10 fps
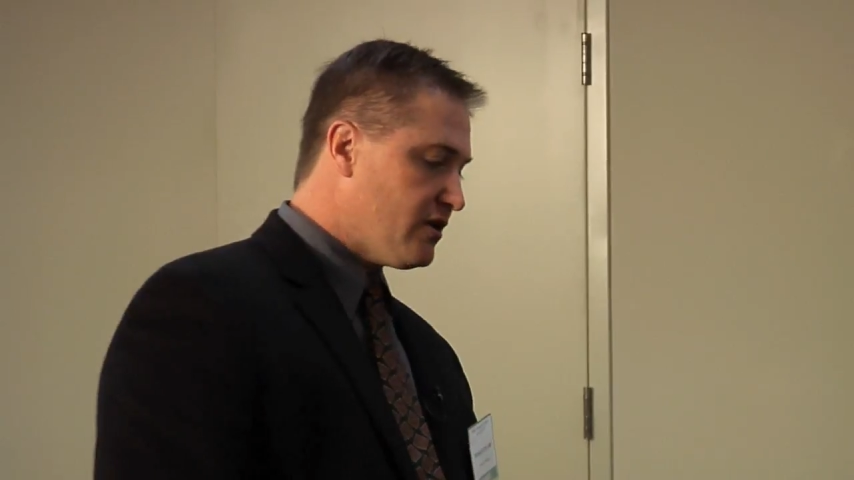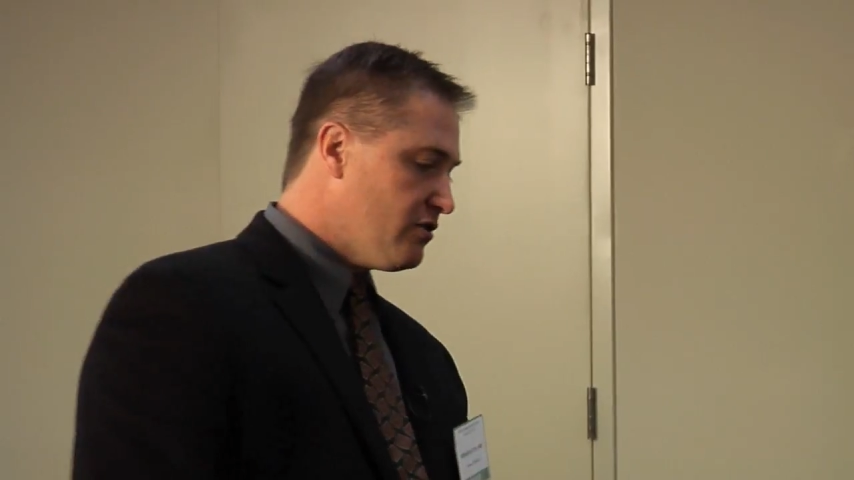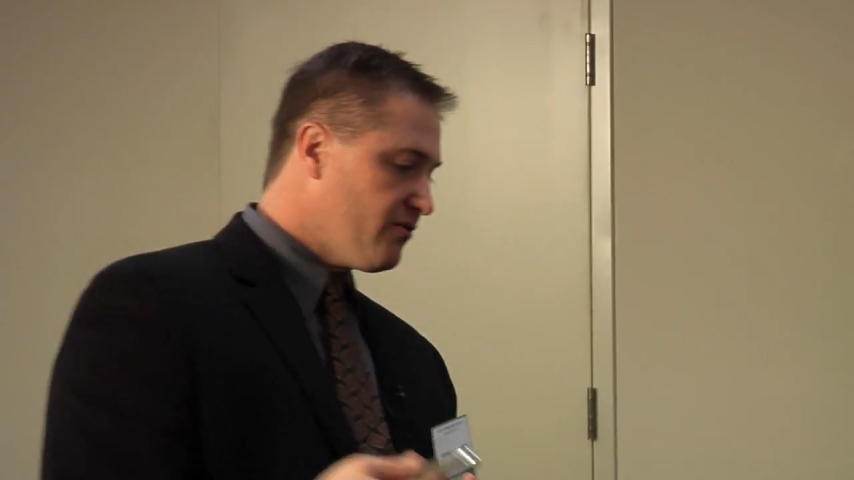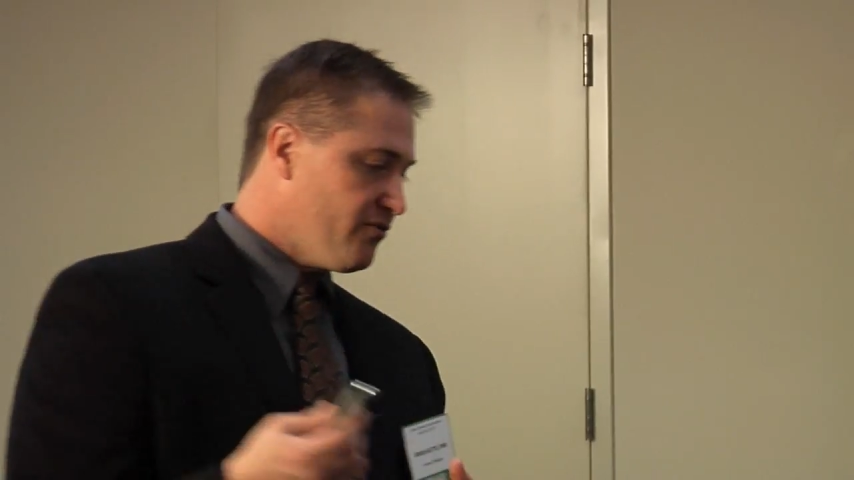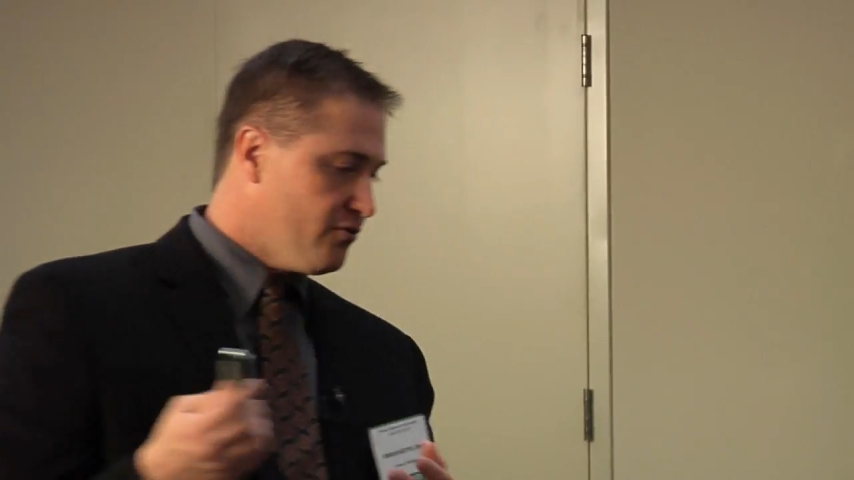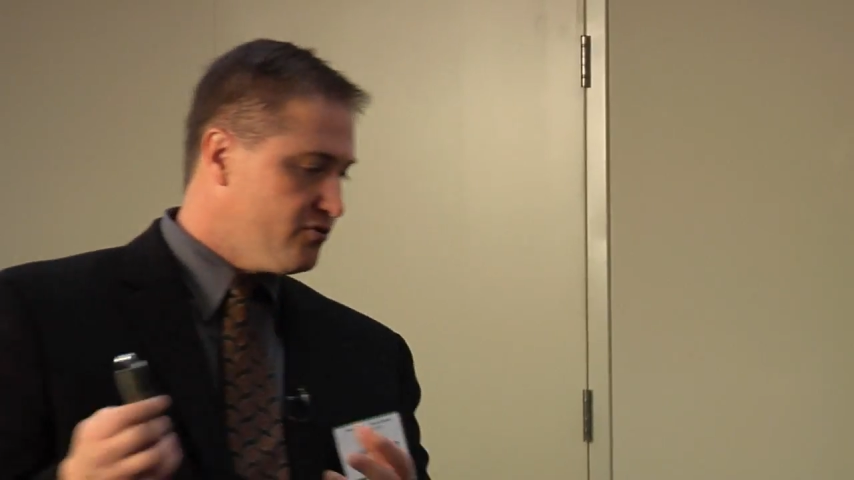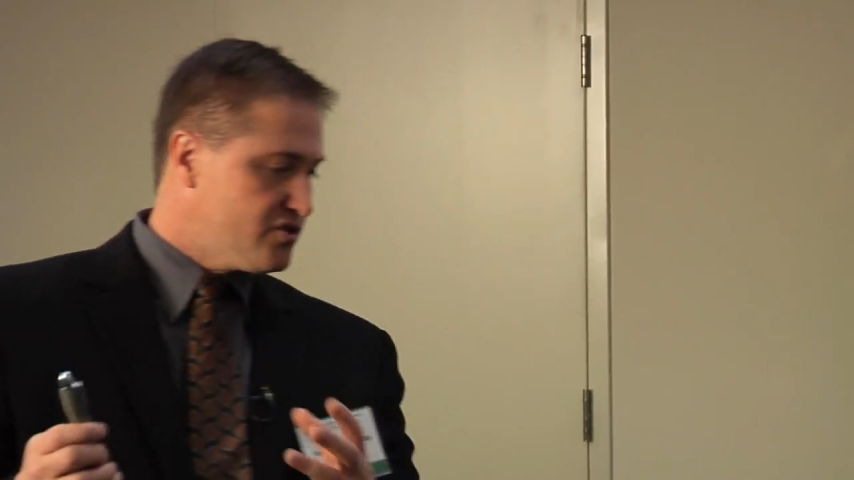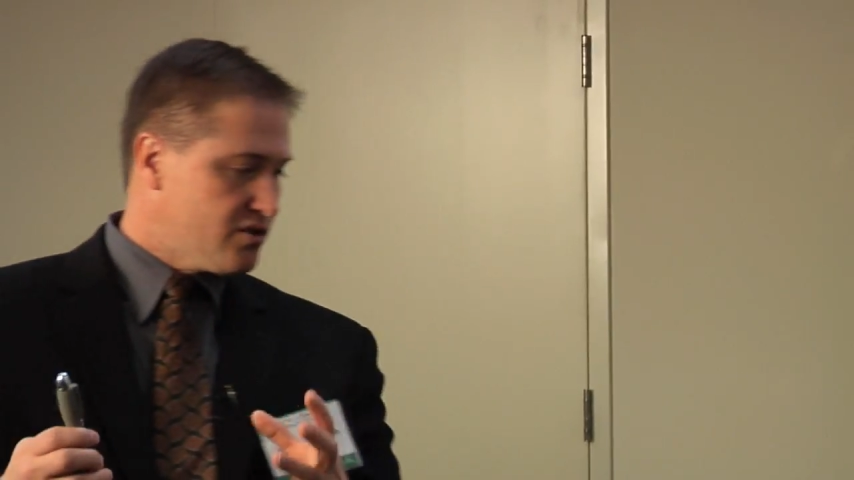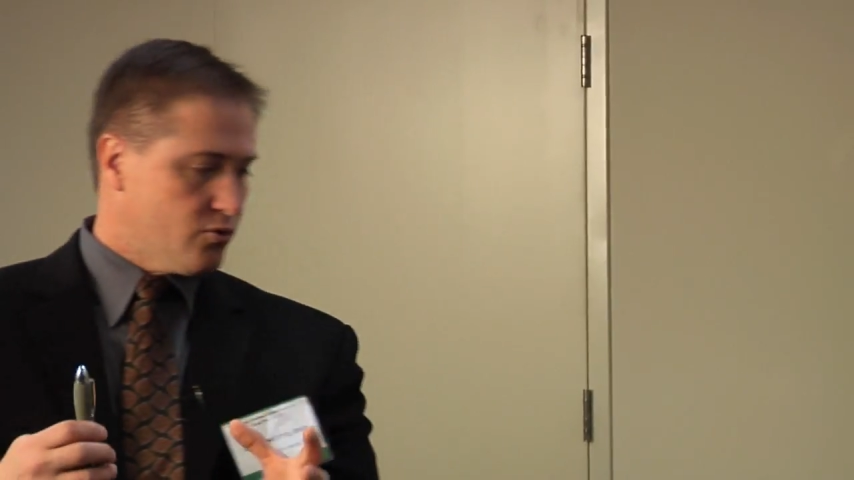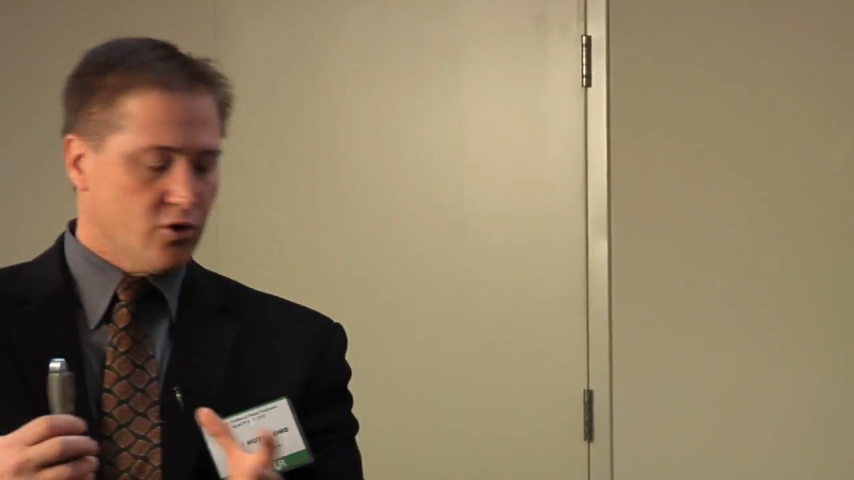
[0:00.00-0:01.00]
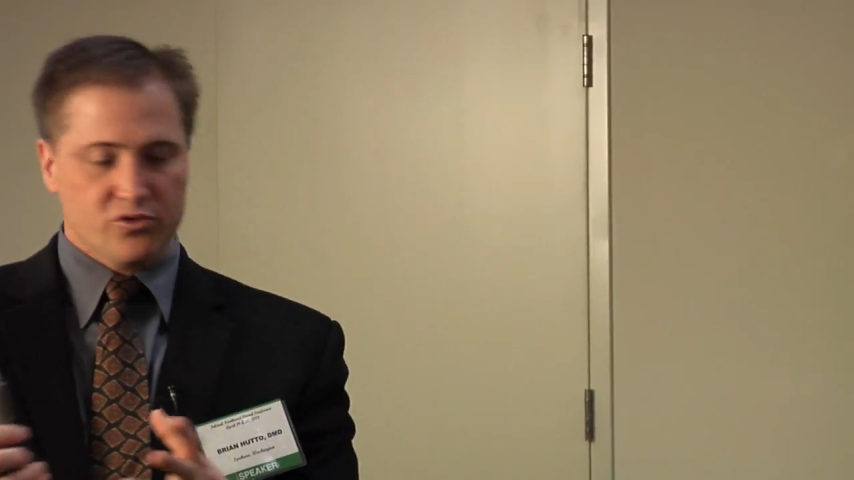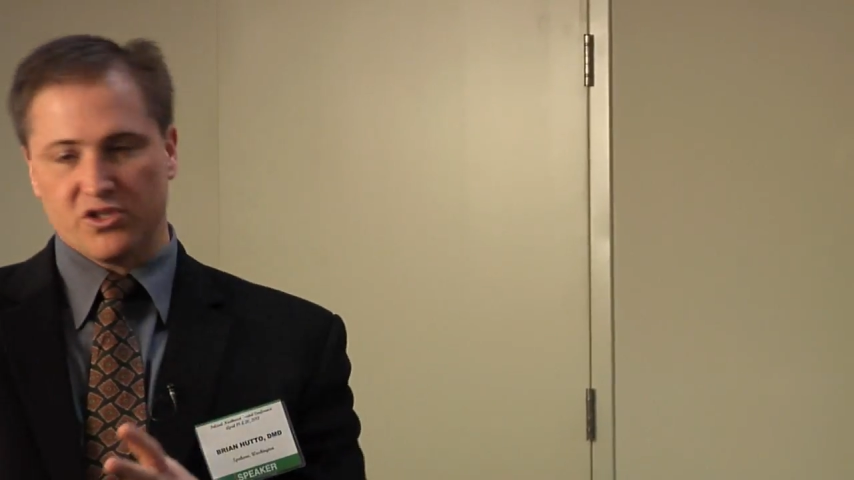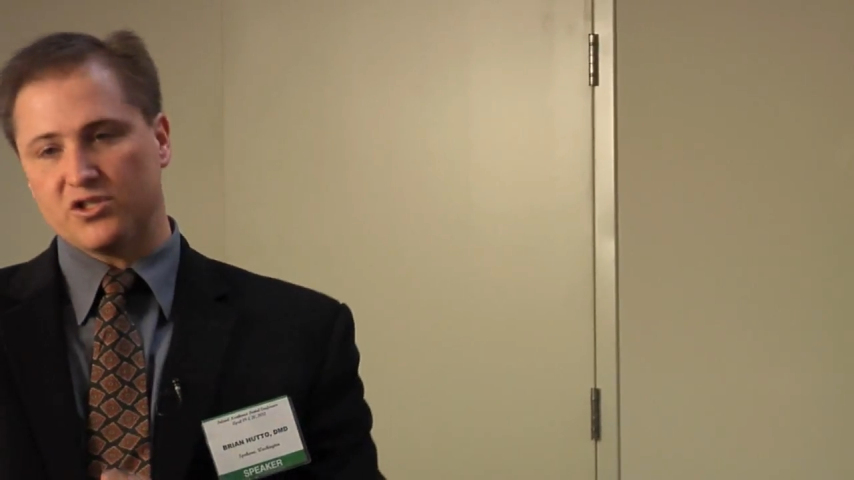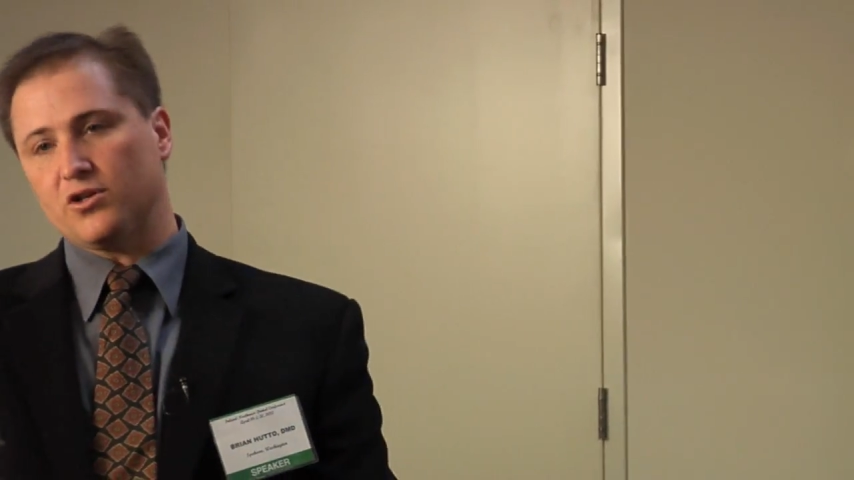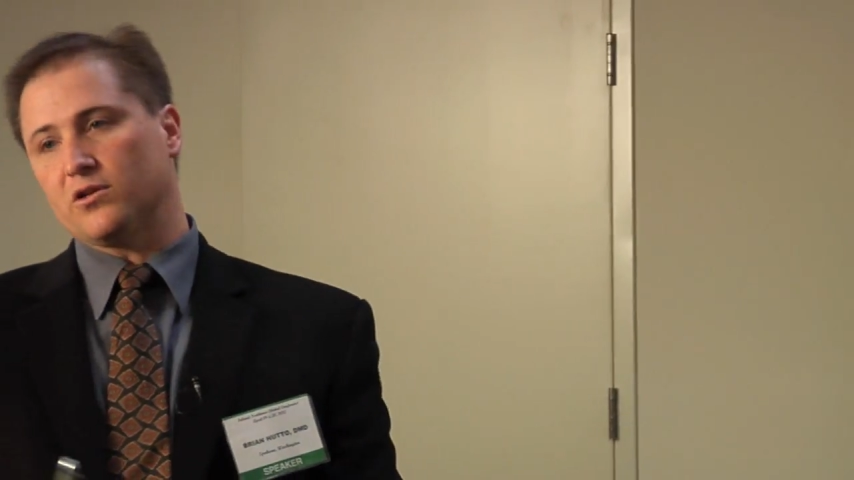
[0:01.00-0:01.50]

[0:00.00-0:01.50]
You can look for sclerosis.